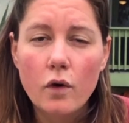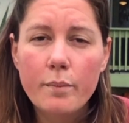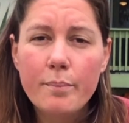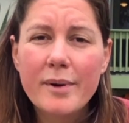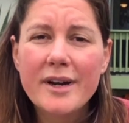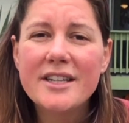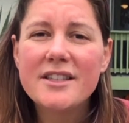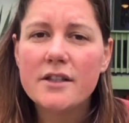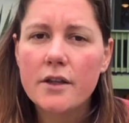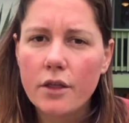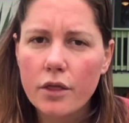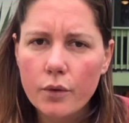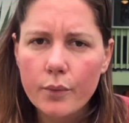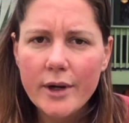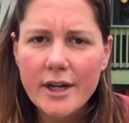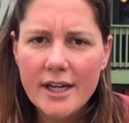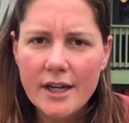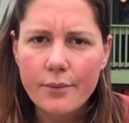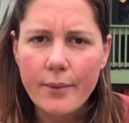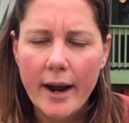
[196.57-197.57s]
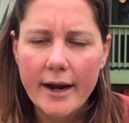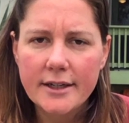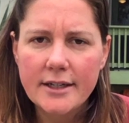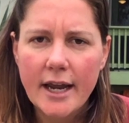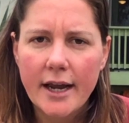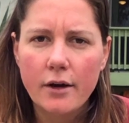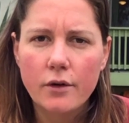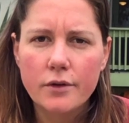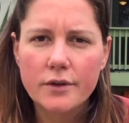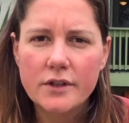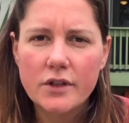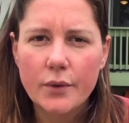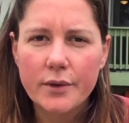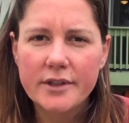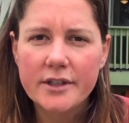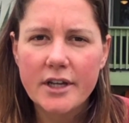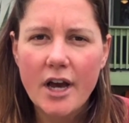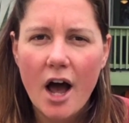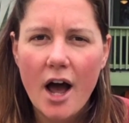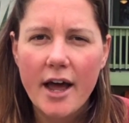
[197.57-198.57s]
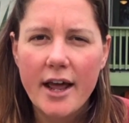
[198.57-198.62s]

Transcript: but it's a 3D rectangle, so it's got